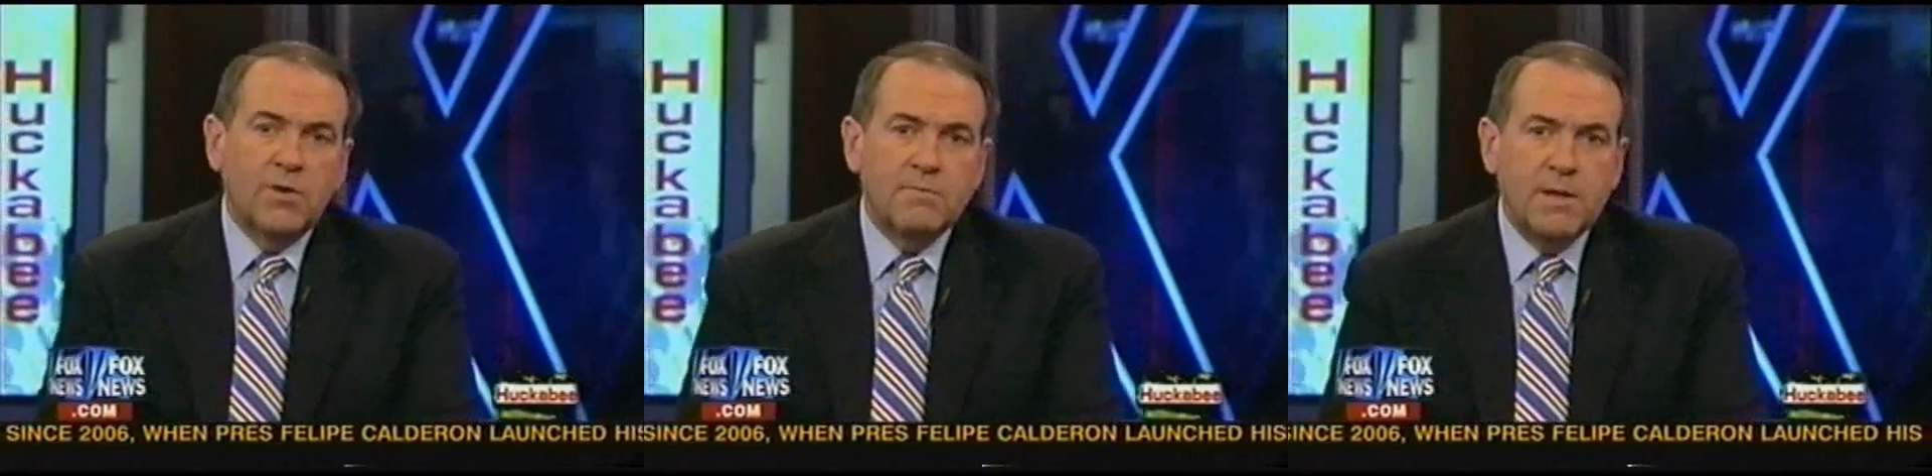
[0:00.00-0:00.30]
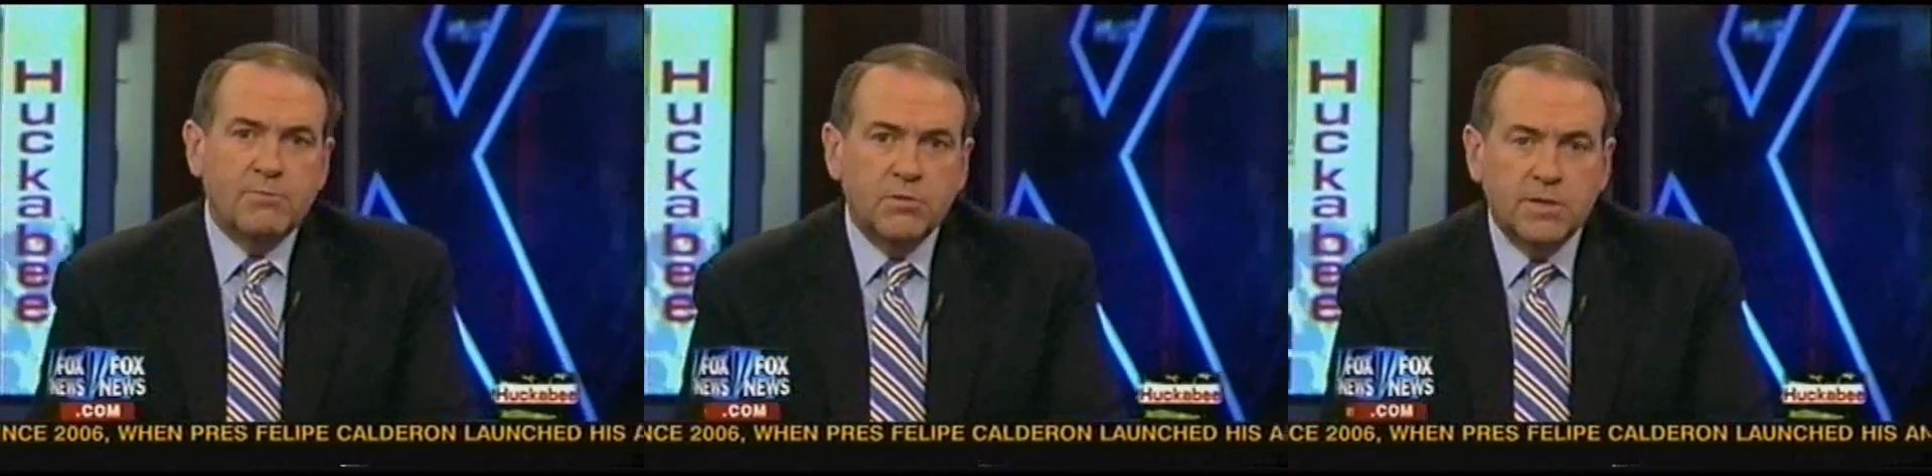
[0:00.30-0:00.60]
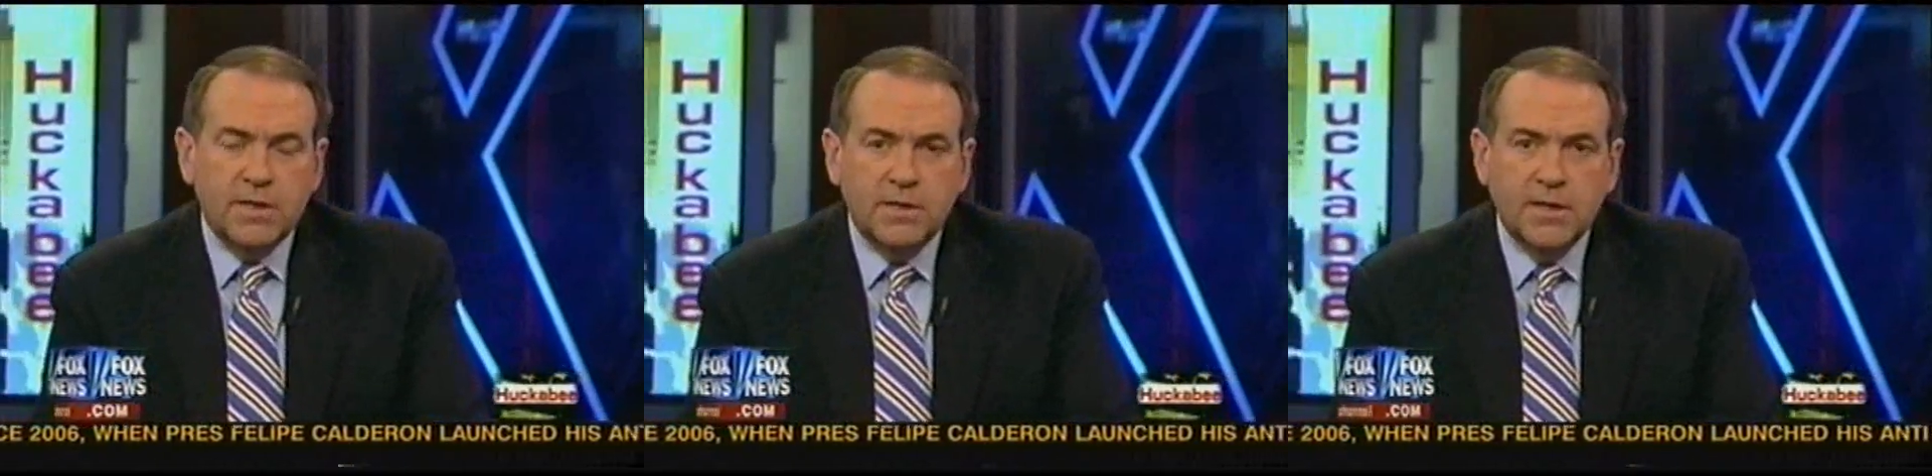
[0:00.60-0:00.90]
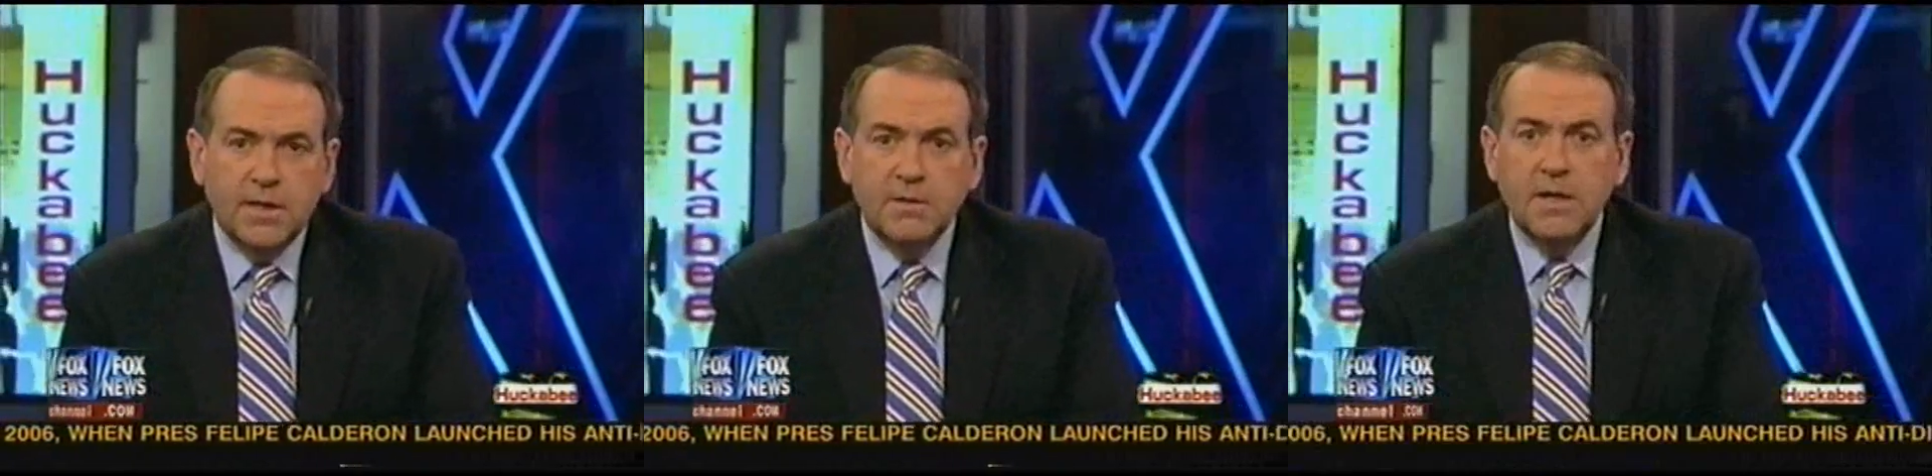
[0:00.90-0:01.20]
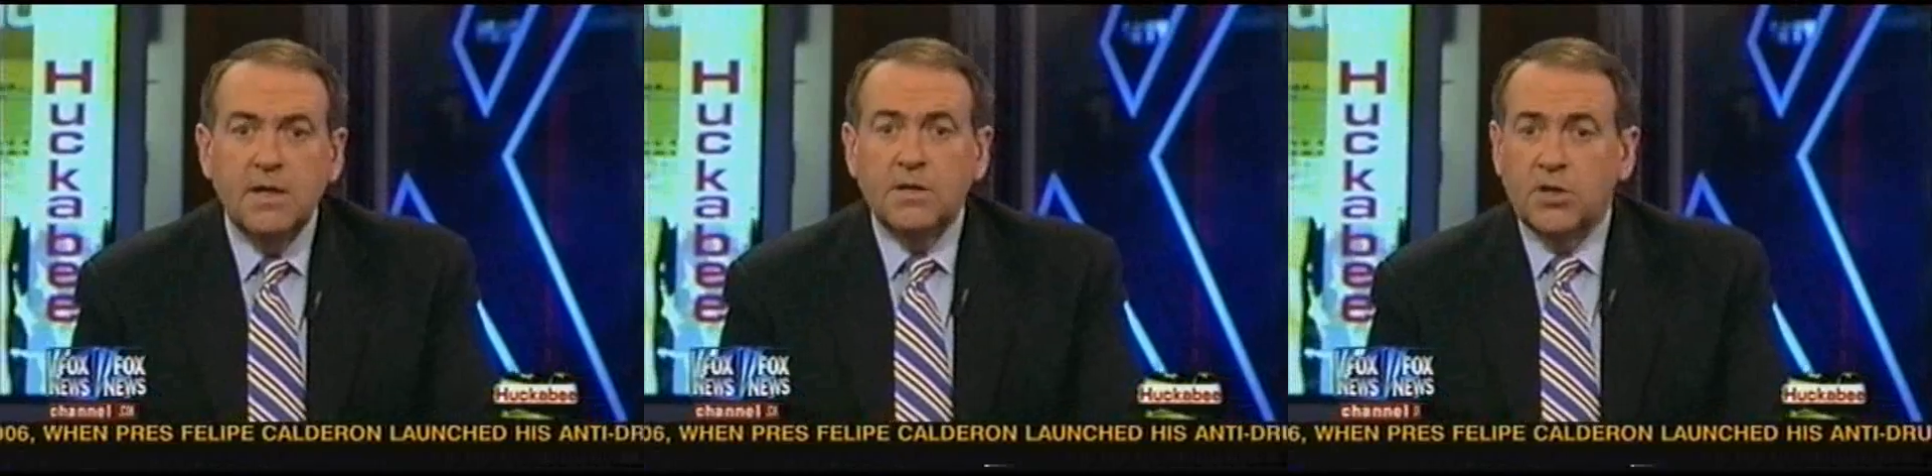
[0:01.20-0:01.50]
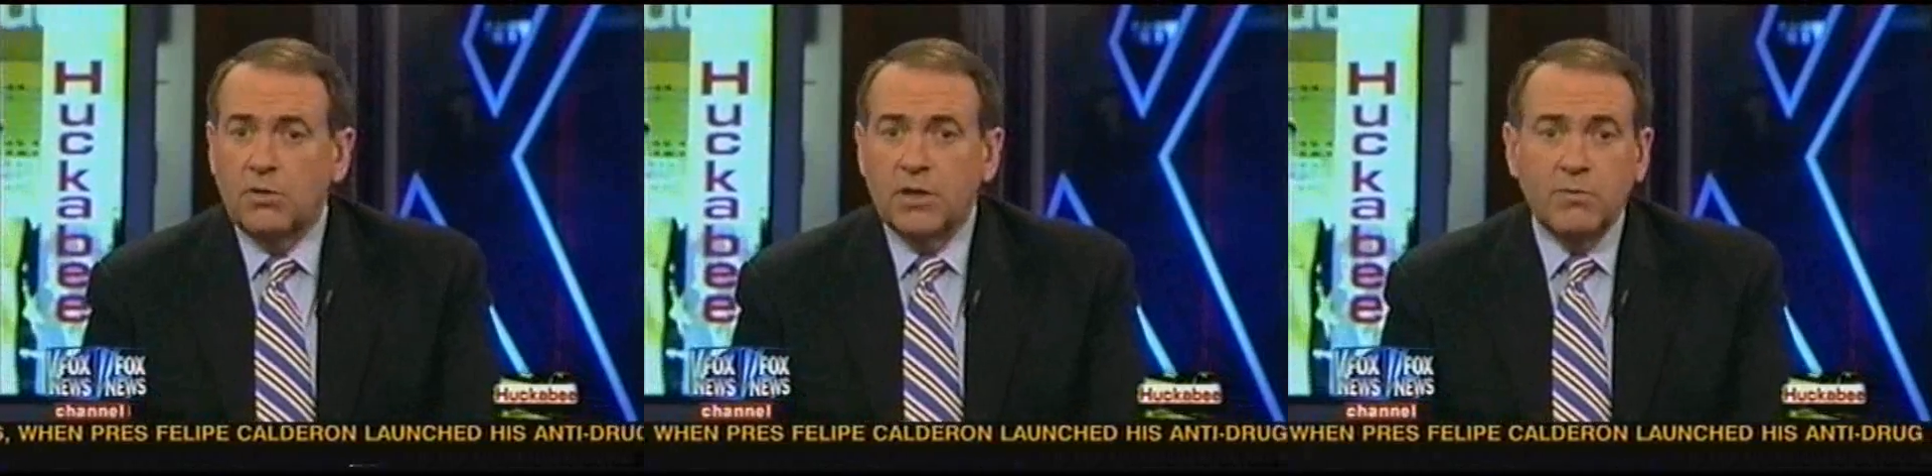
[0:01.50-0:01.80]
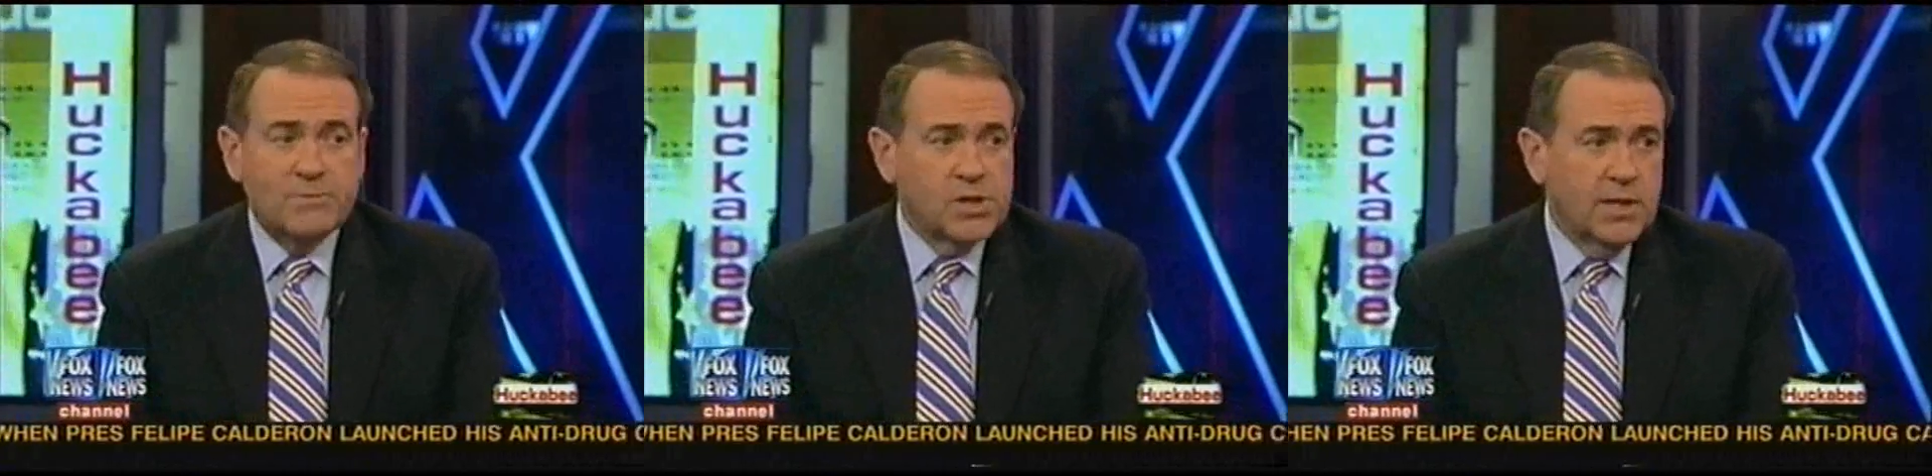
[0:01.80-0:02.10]
That way people can go
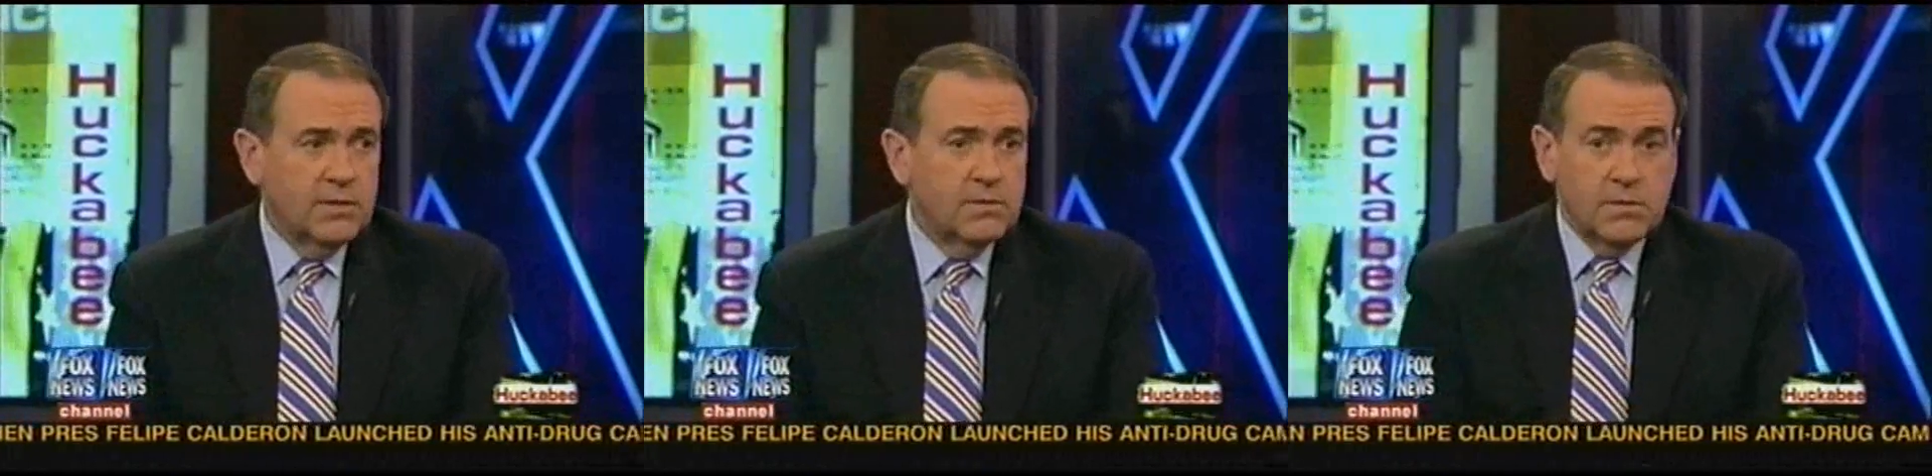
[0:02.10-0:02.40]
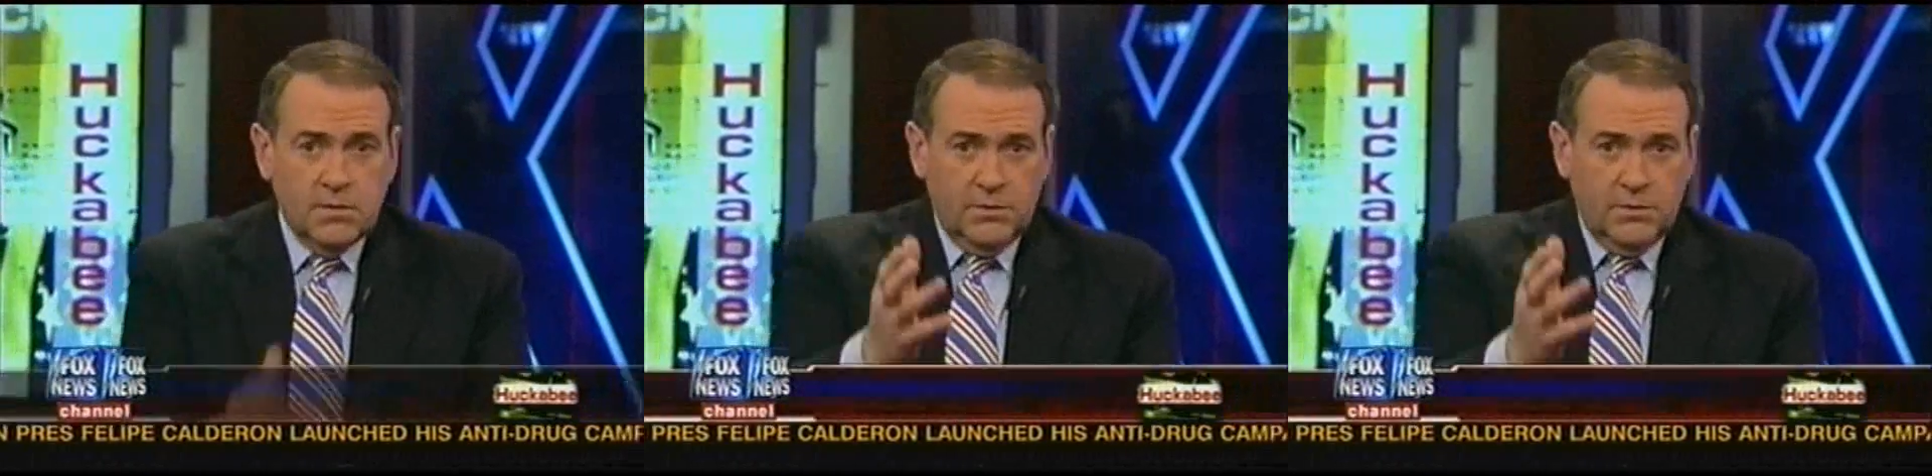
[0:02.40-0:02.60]
to the website